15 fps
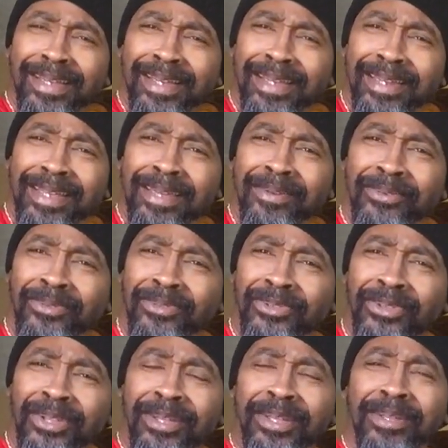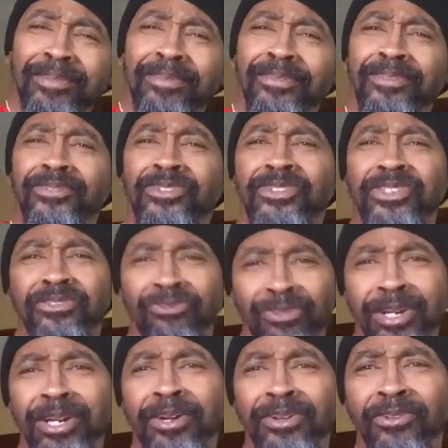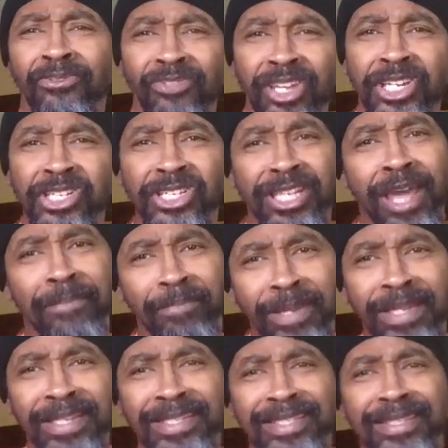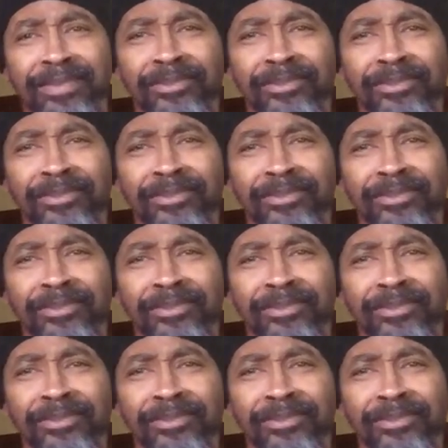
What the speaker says: And then she went on to finish that piece.